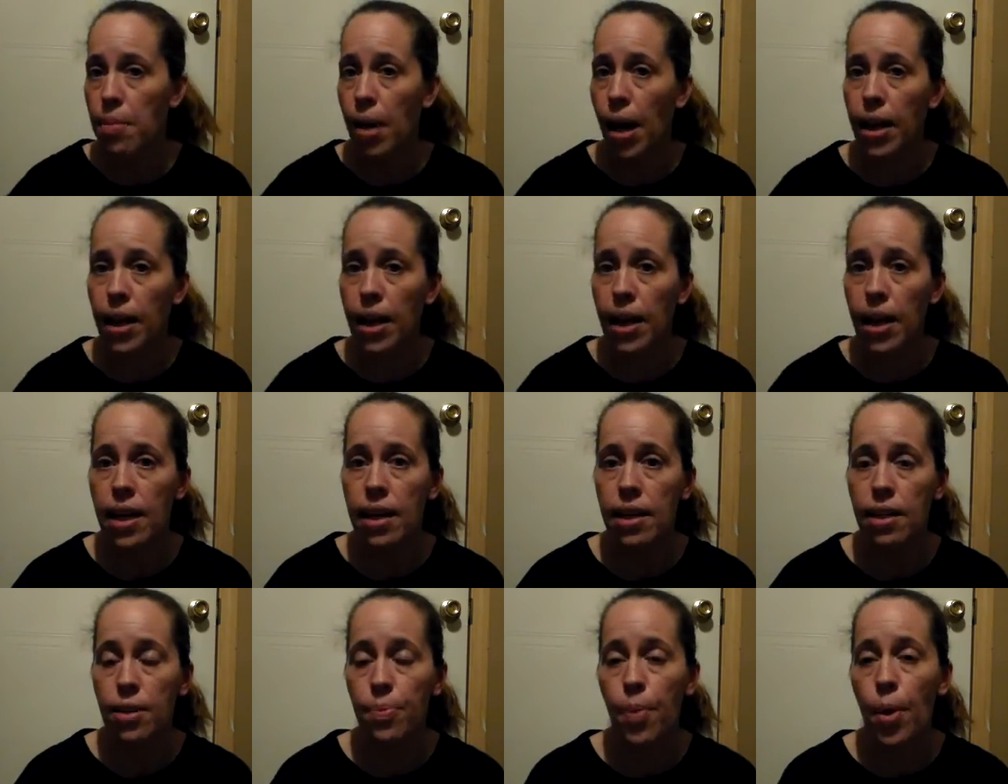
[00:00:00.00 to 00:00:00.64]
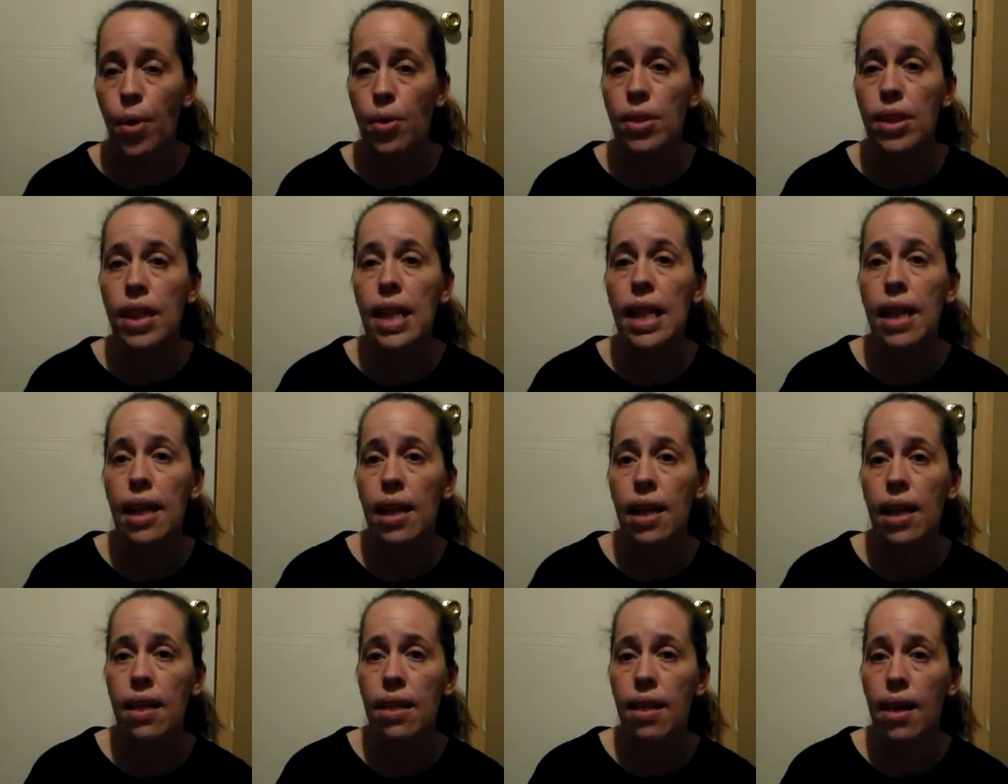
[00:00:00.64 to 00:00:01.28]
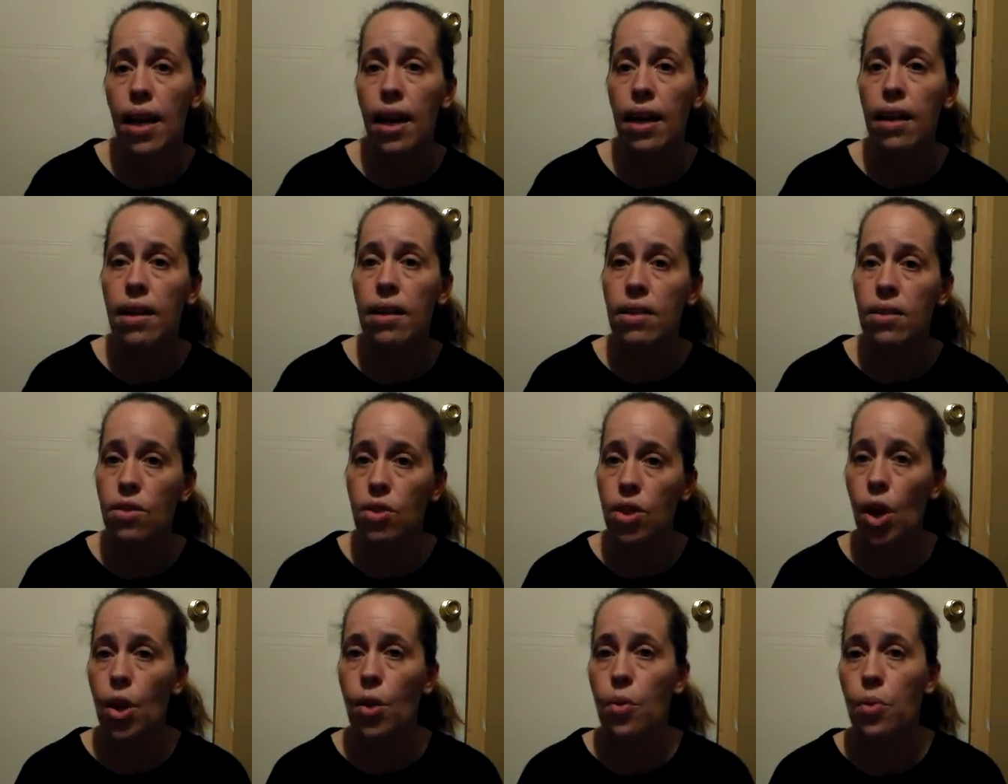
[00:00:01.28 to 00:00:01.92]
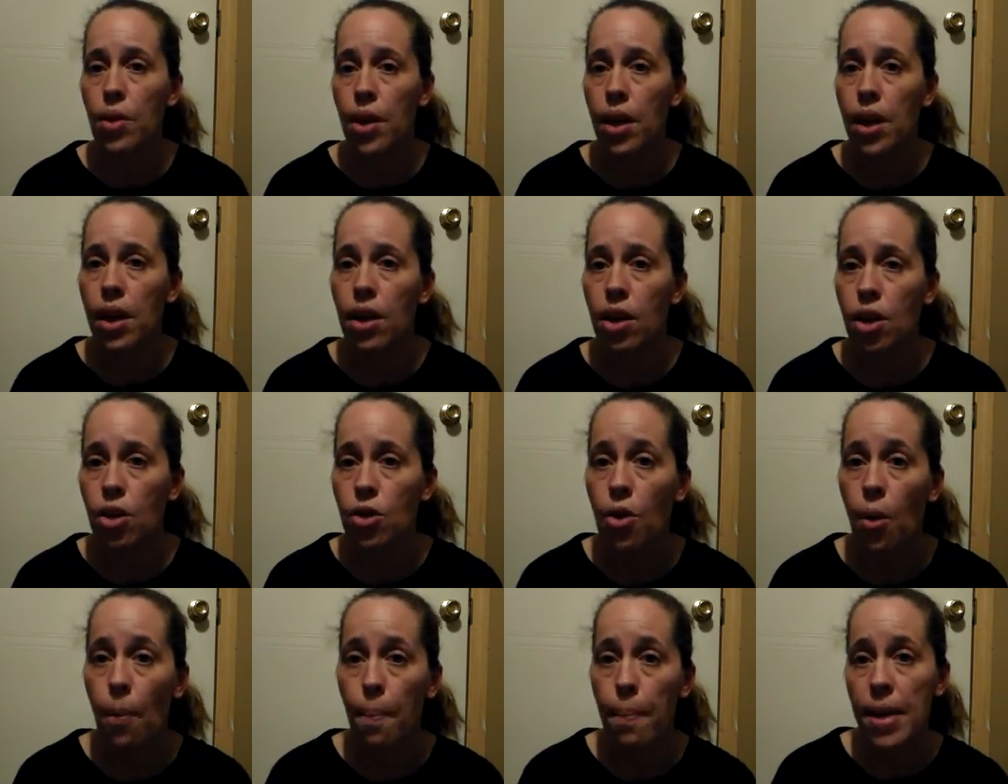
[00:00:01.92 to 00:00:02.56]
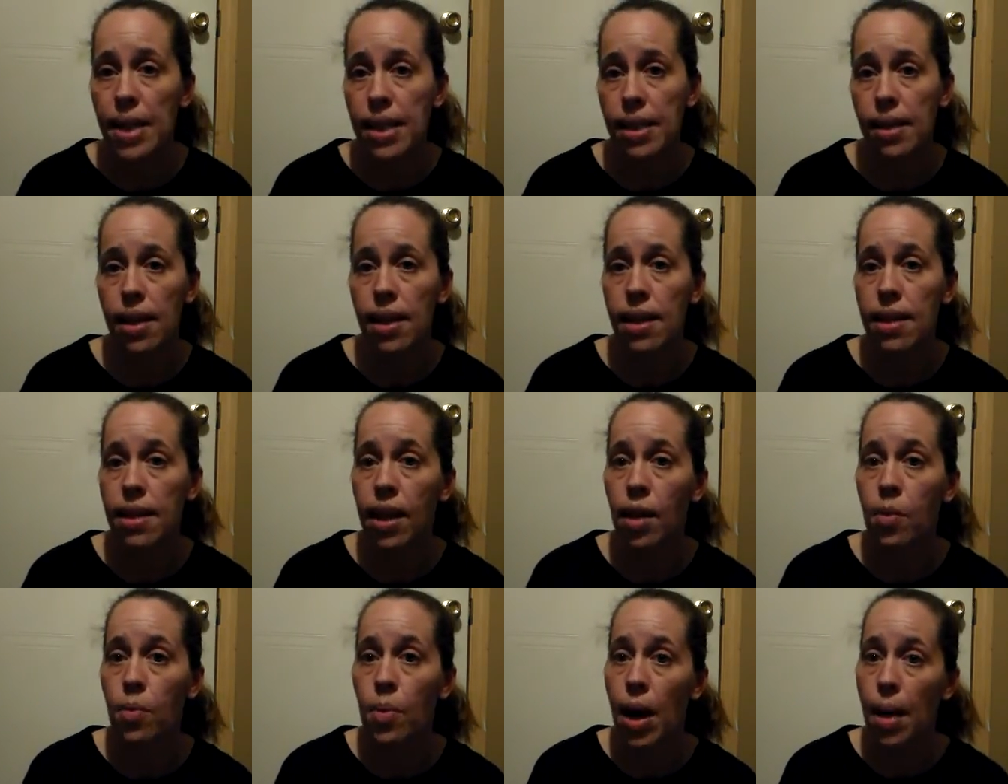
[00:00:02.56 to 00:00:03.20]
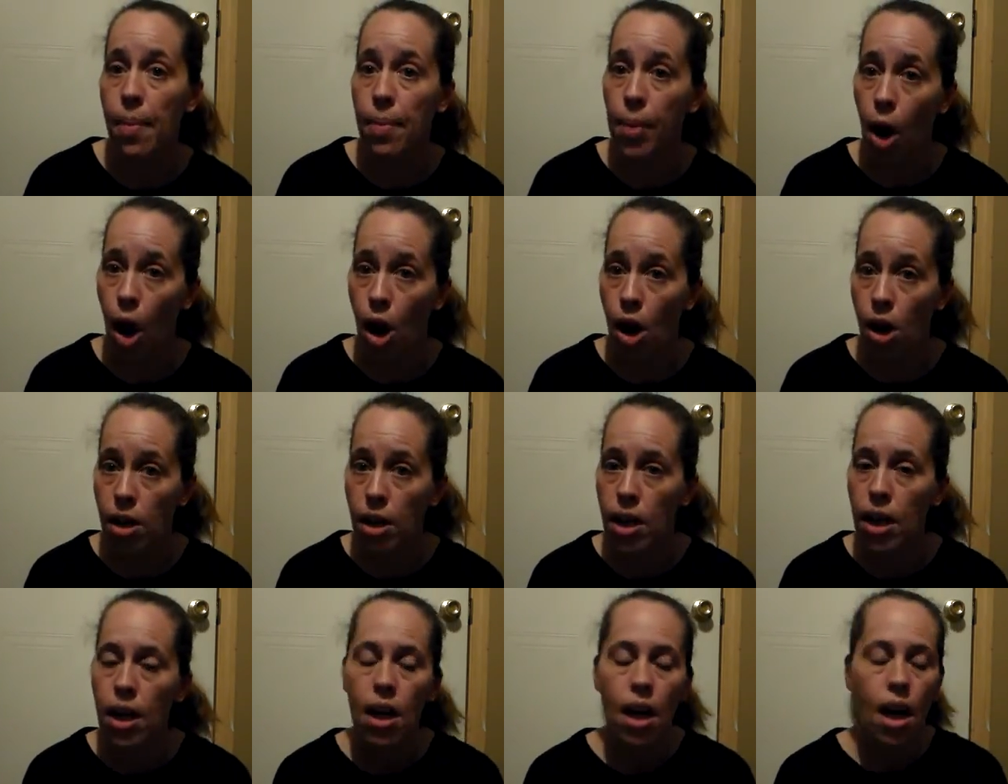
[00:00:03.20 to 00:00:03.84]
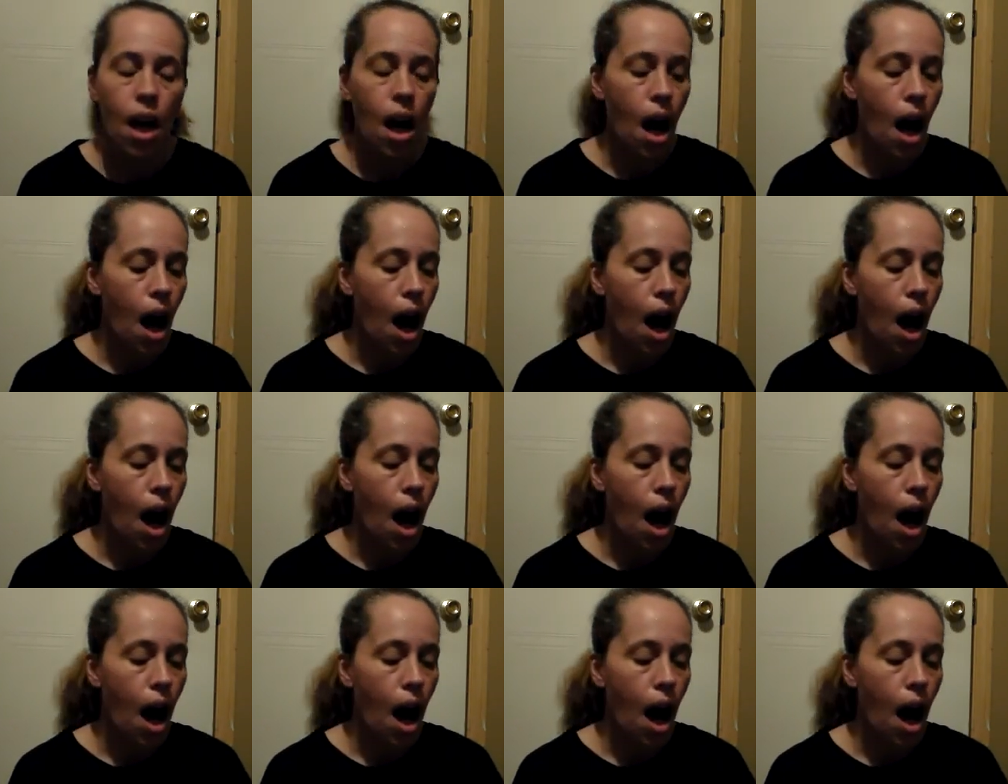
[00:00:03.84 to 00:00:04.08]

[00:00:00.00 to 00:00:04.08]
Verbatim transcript: anybody has posted anything so that you don't miss anything when I'm gone